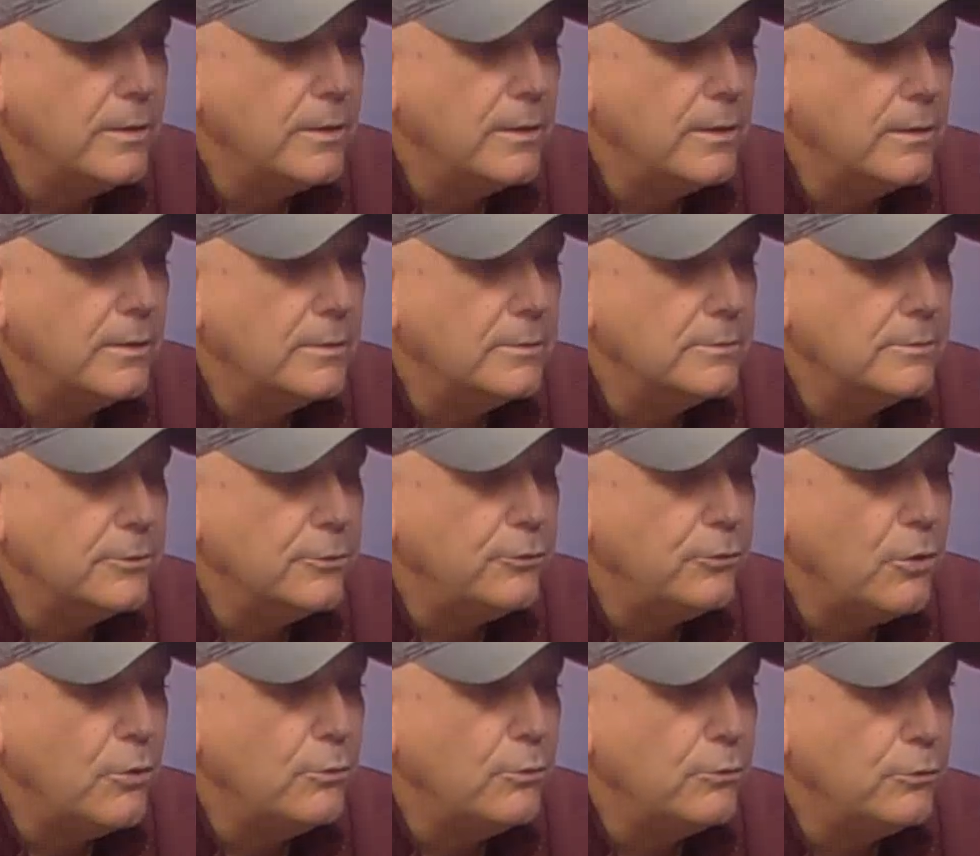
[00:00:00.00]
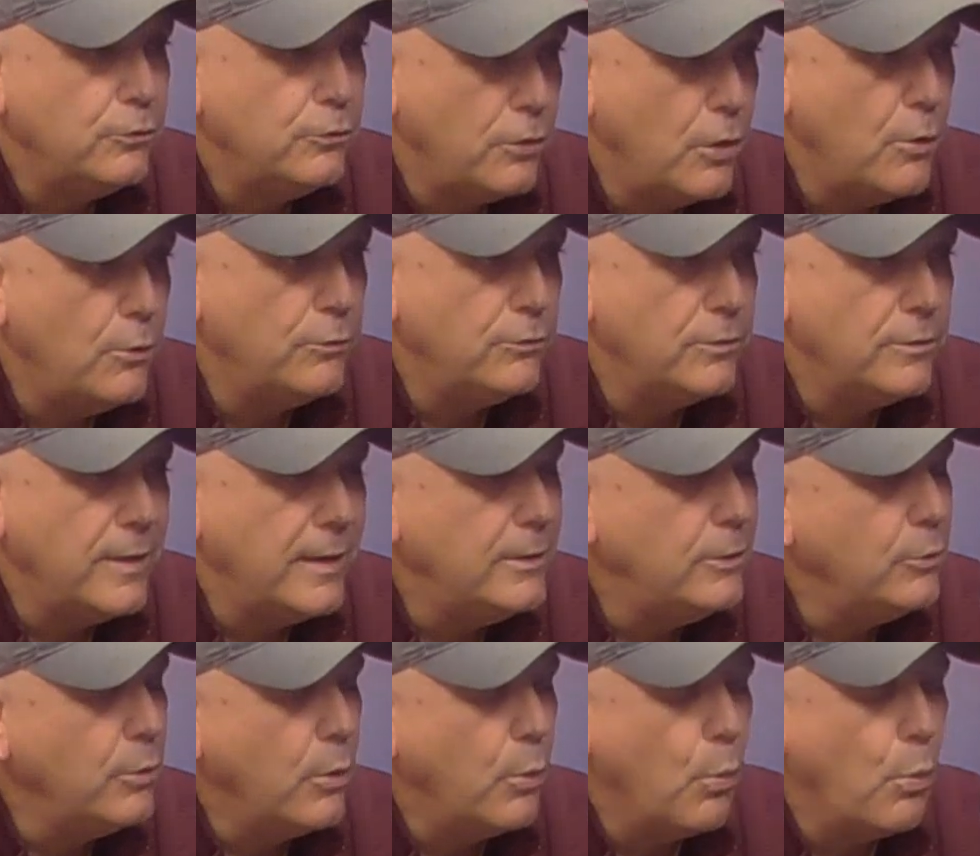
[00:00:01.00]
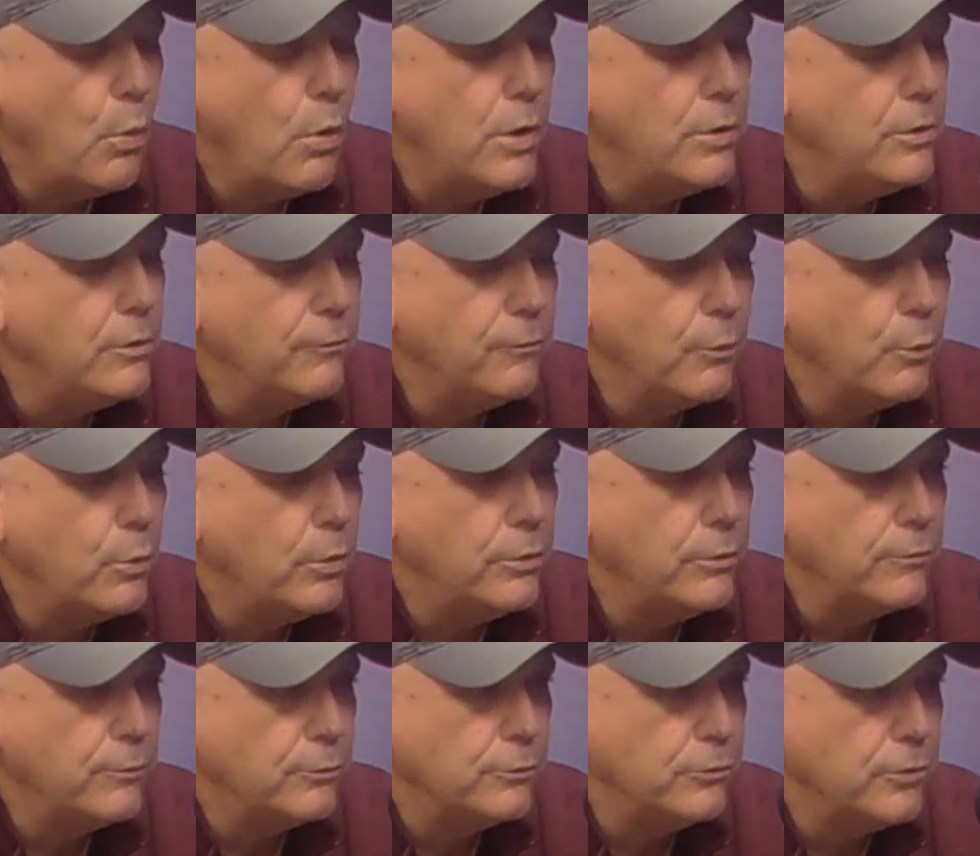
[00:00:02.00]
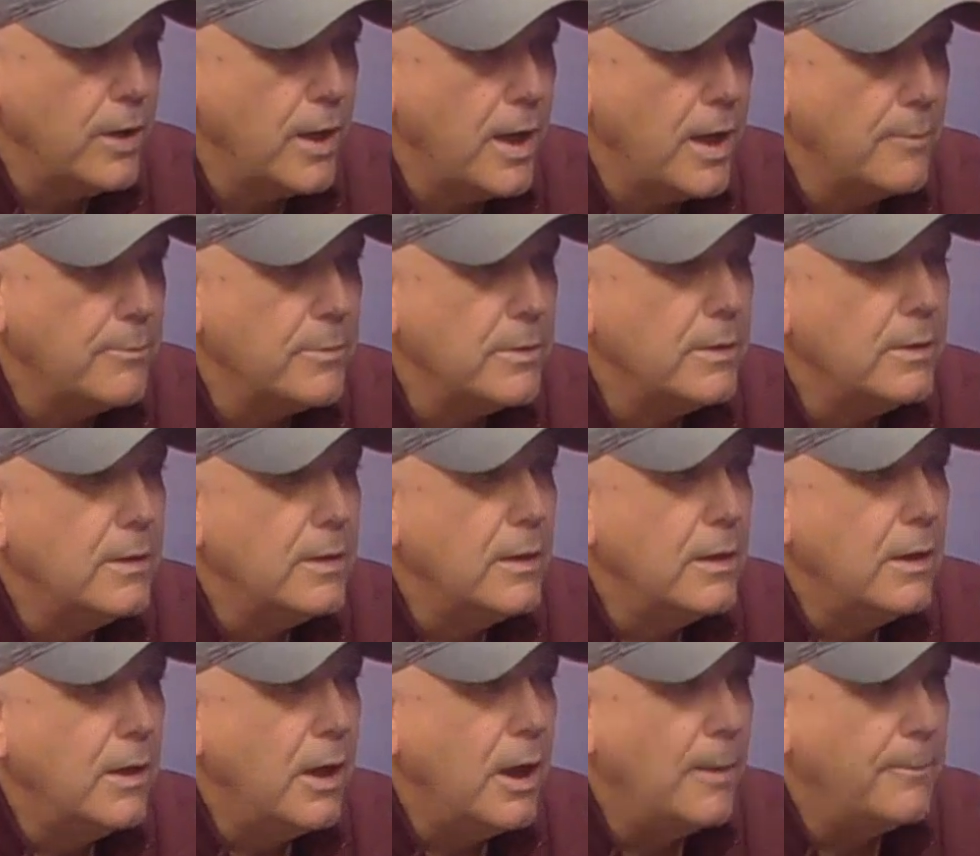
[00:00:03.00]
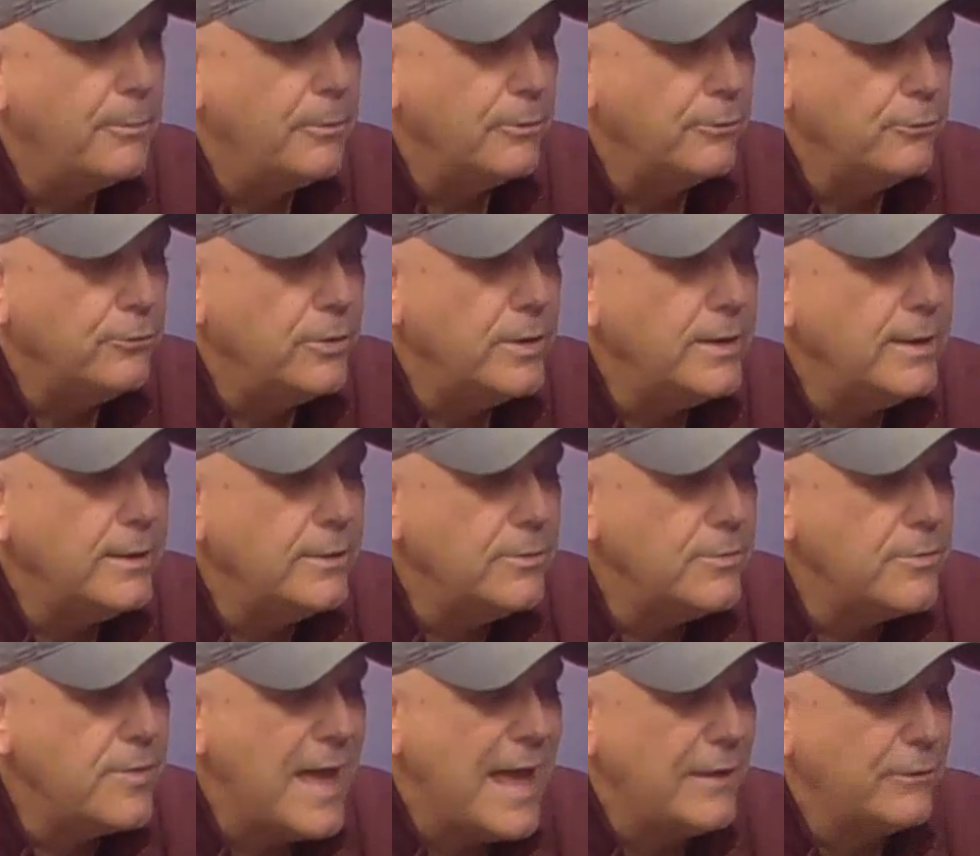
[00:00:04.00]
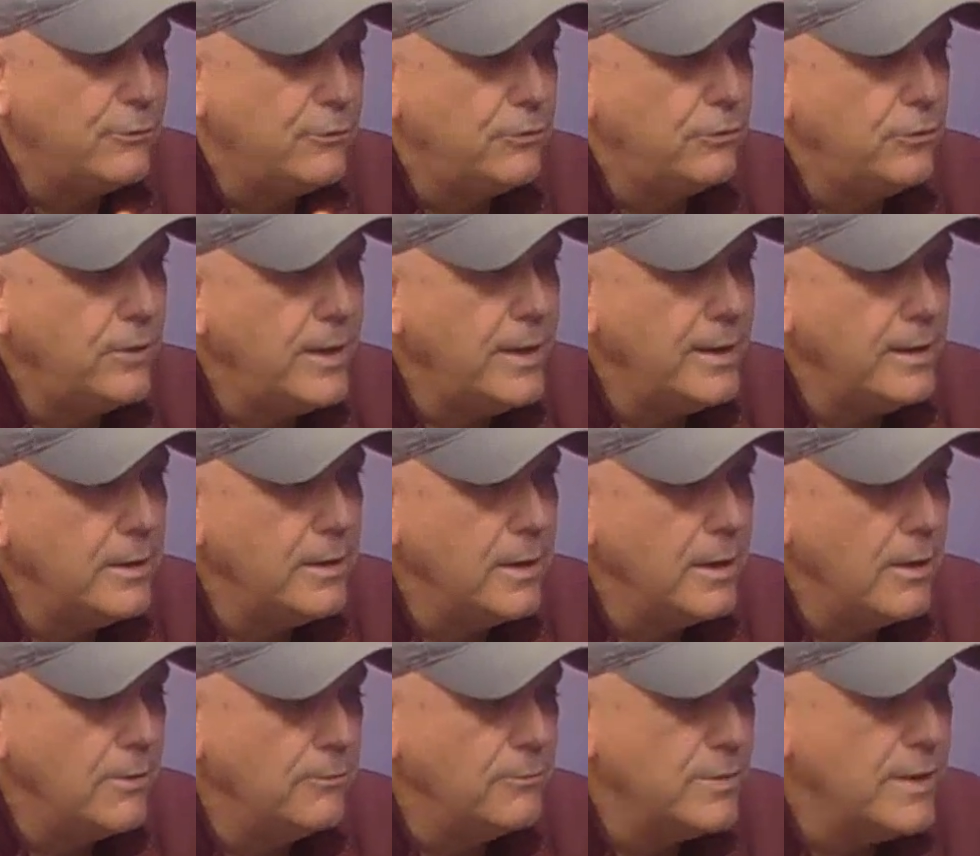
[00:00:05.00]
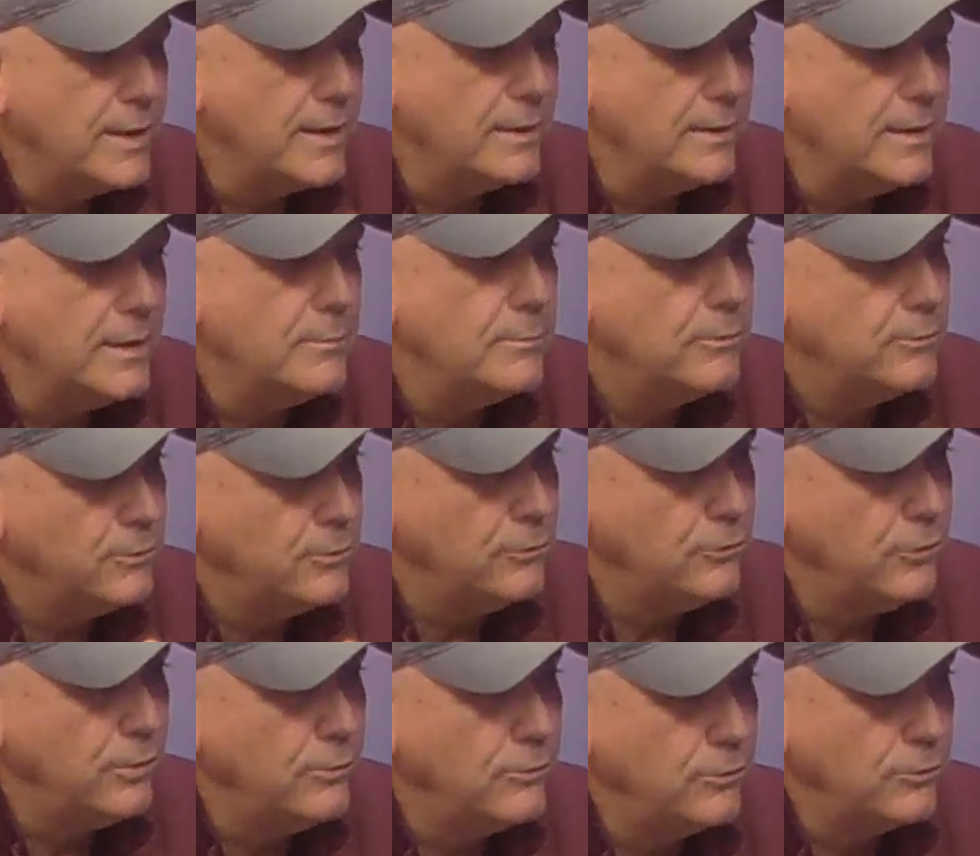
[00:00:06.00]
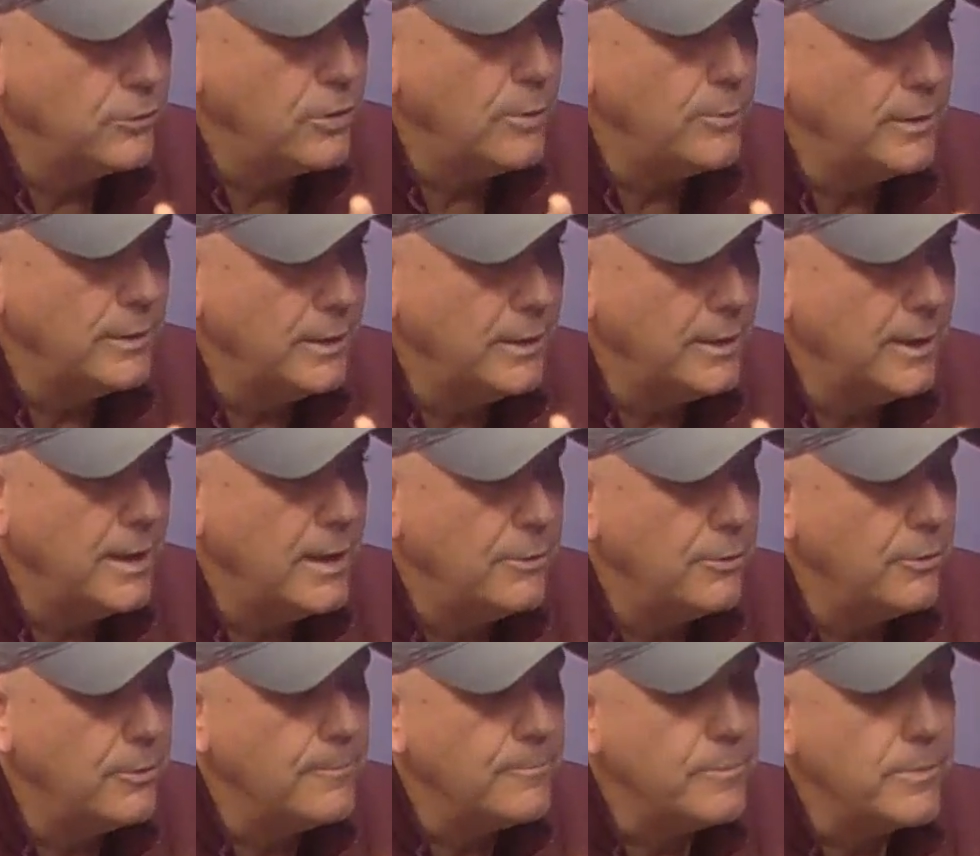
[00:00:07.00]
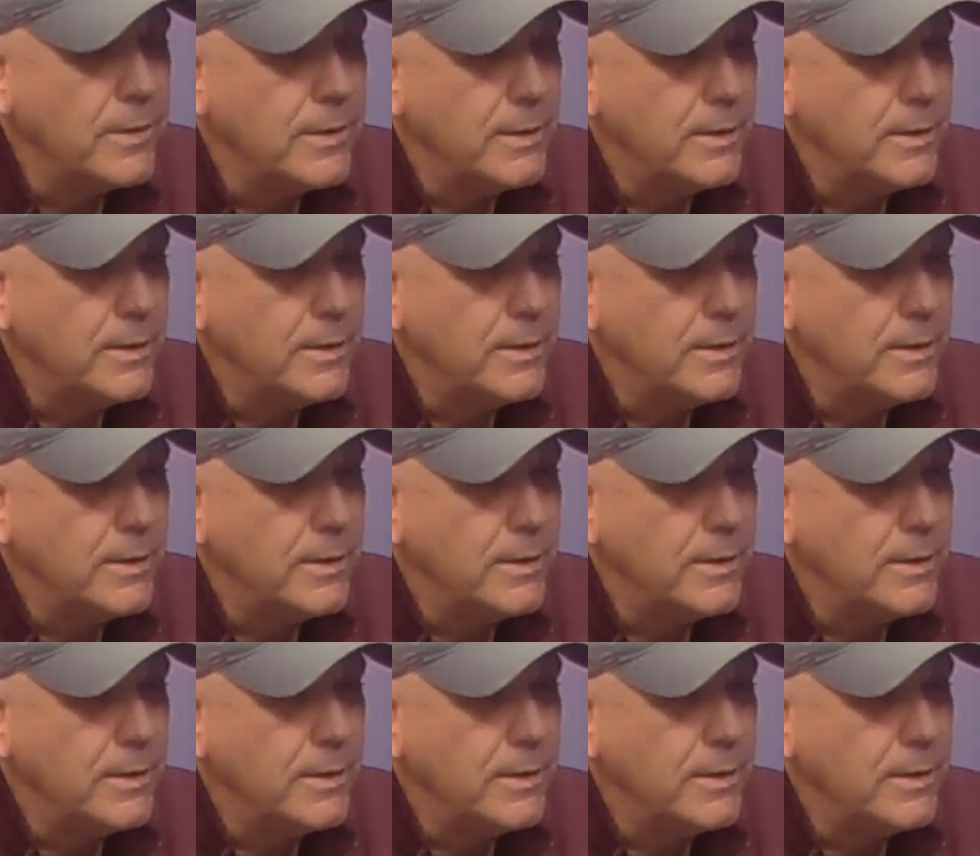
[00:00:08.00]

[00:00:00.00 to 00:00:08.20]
uh, the show Chosen, they do a wonderful, wonderful job on presenting that scene of Nicodemus and Jesus coming together.